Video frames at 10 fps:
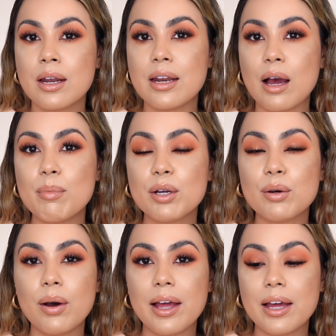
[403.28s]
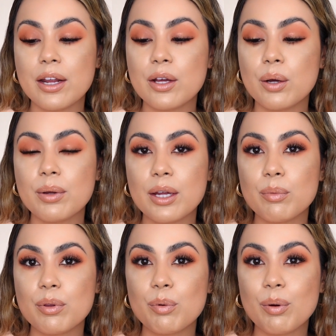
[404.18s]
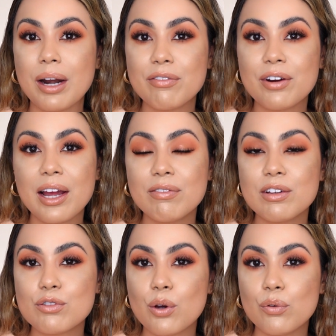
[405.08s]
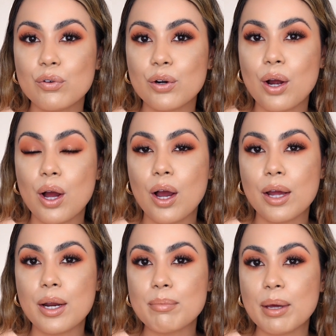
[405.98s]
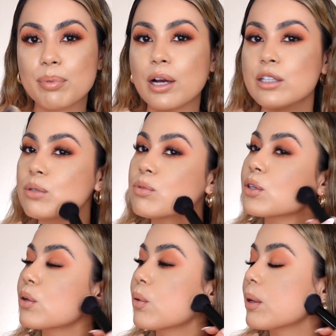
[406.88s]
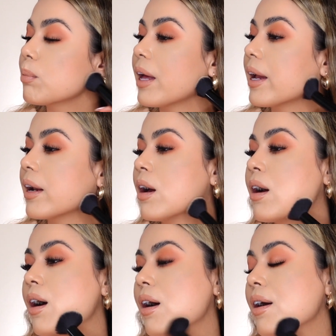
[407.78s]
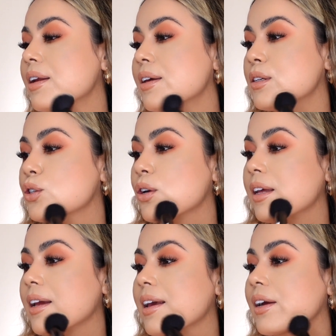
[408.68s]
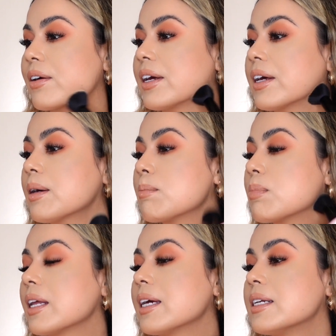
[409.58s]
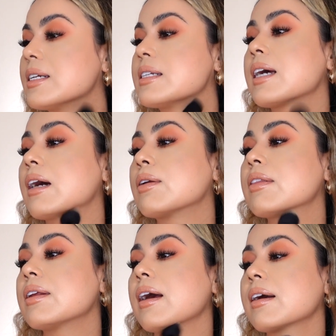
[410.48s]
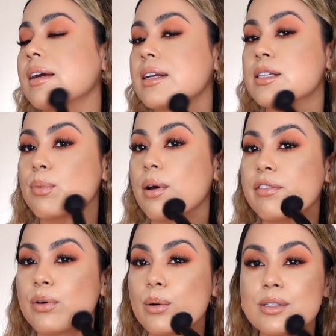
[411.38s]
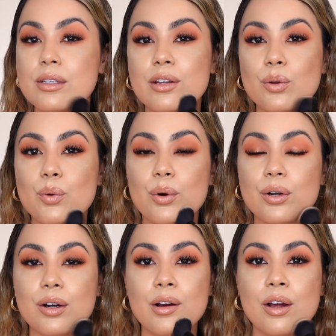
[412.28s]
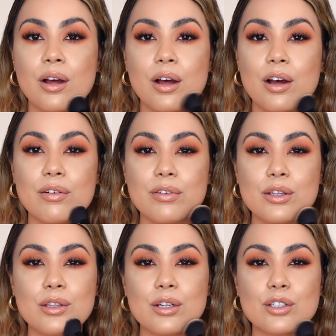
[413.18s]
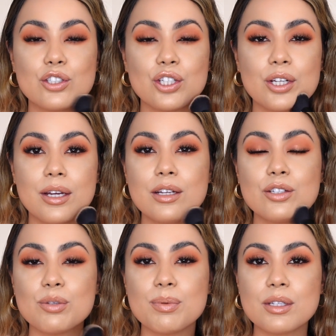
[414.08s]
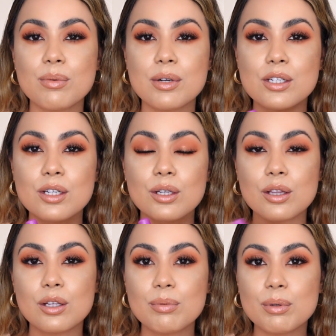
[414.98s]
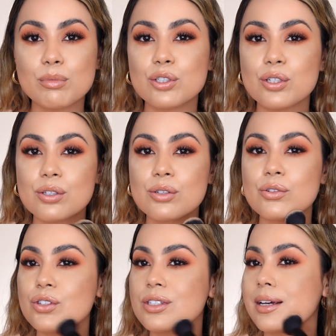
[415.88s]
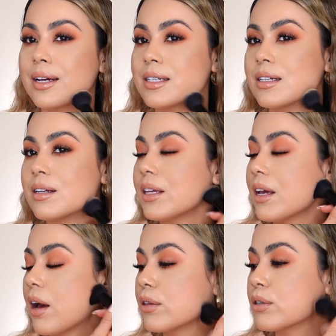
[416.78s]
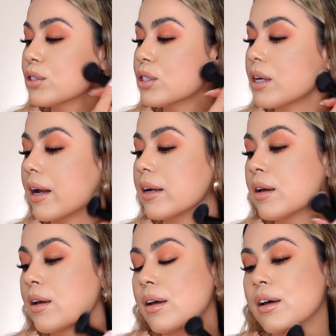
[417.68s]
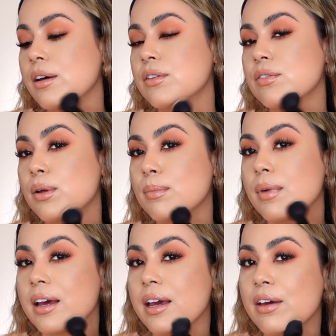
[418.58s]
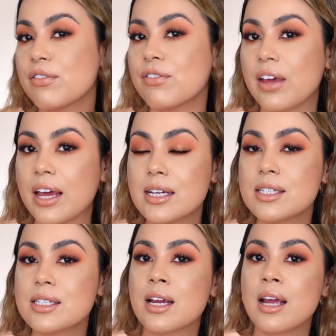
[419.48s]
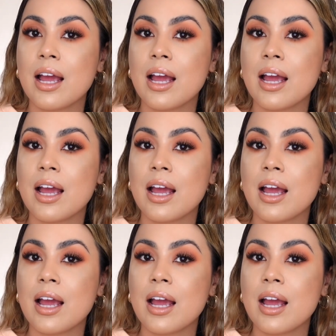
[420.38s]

Now I'm gonna go ahead and go in with whatever I have left over on my brush. I'm just gonna go and apply it on the jawline area, blending it down the neckline as well and focusing in the corner of the chin just because I want it to look a little bit more chiseled just like I did on the other side of my face.